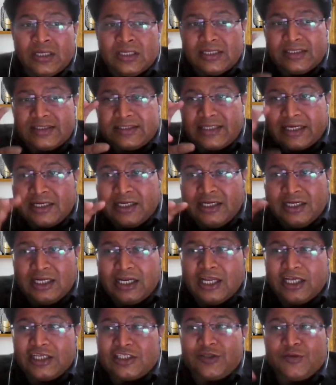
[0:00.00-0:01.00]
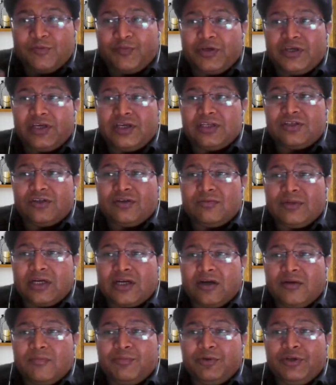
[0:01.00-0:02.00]
The second classification of the
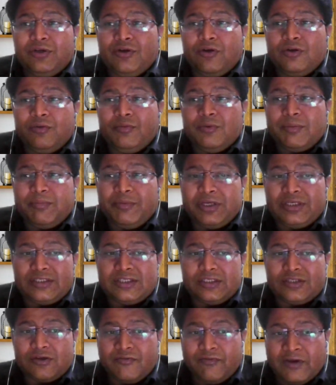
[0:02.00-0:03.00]
company on the basis of